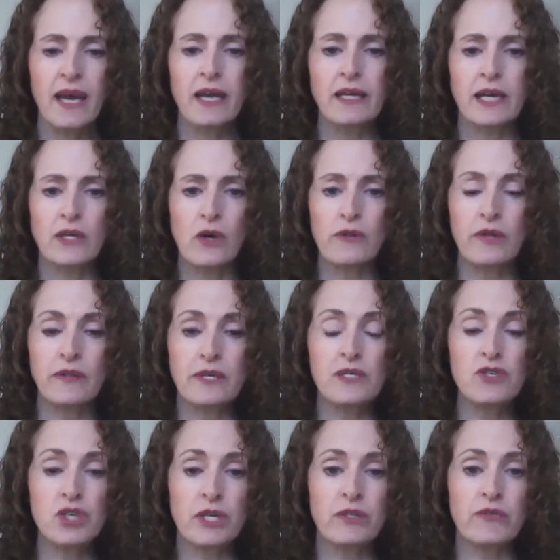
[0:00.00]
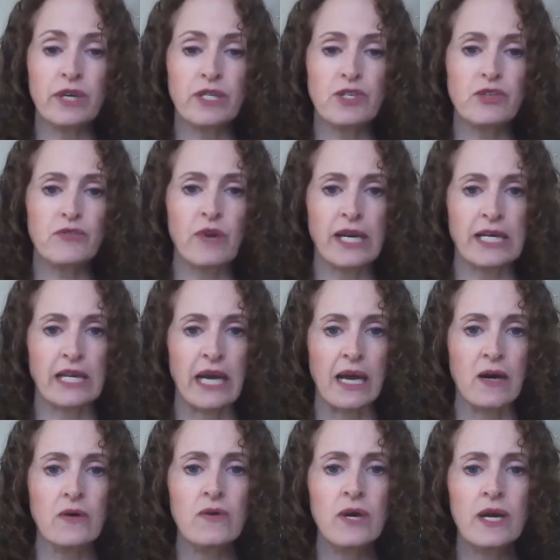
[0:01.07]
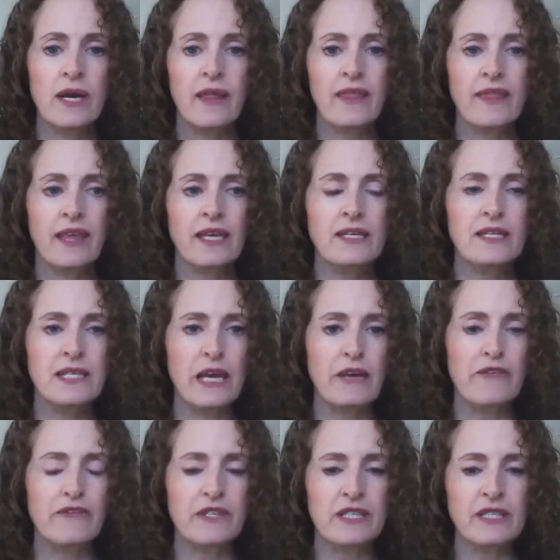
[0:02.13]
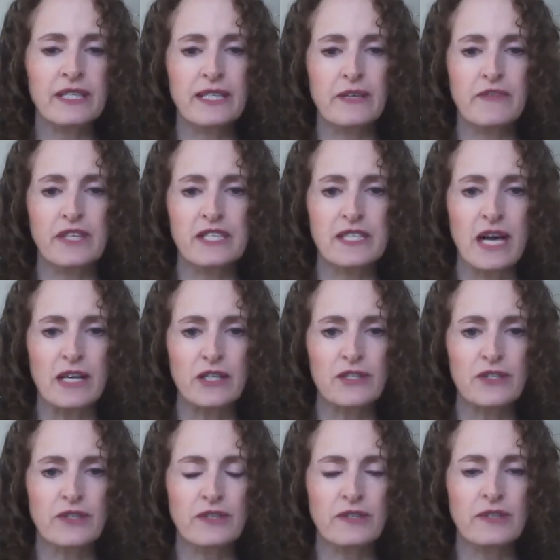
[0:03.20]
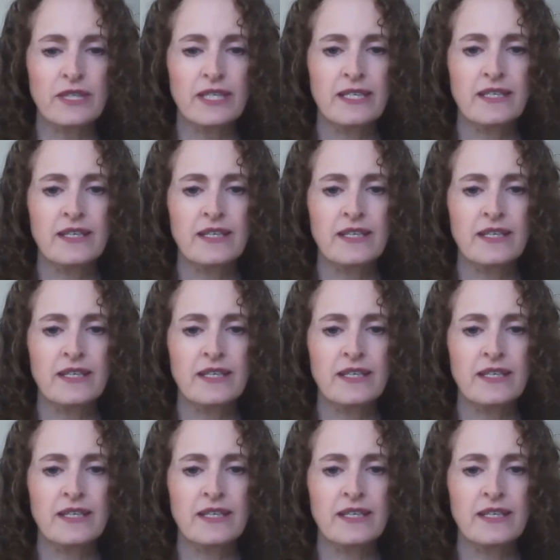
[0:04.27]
And I know that this generation right now, they definitely, if the doctor